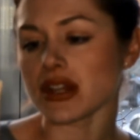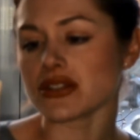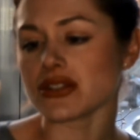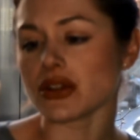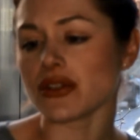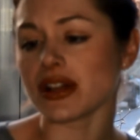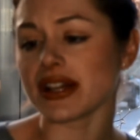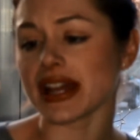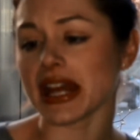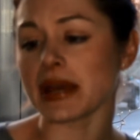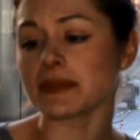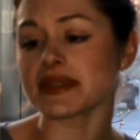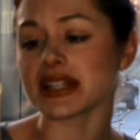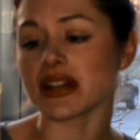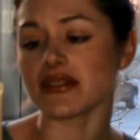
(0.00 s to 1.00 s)
So the
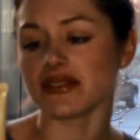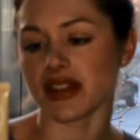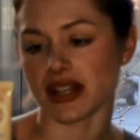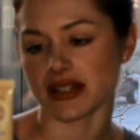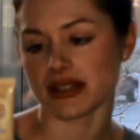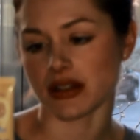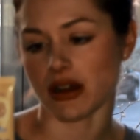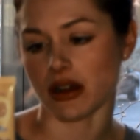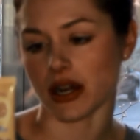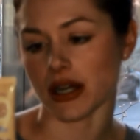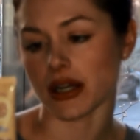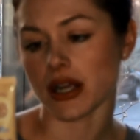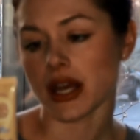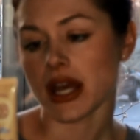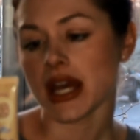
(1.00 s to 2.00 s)
claims of this
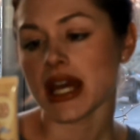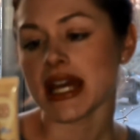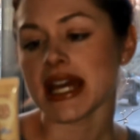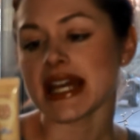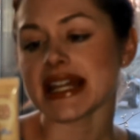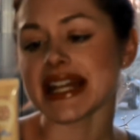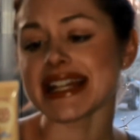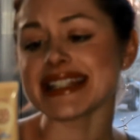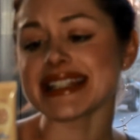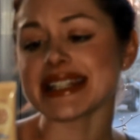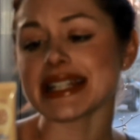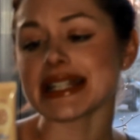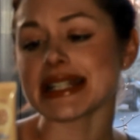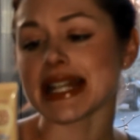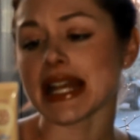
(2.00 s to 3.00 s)
are,
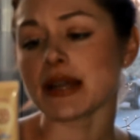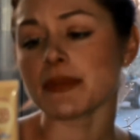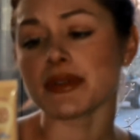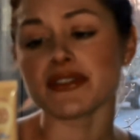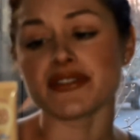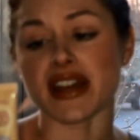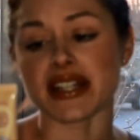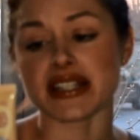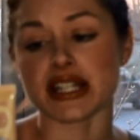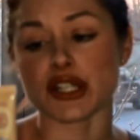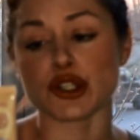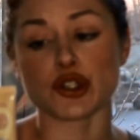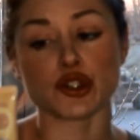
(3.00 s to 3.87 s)
this Skin Perfecting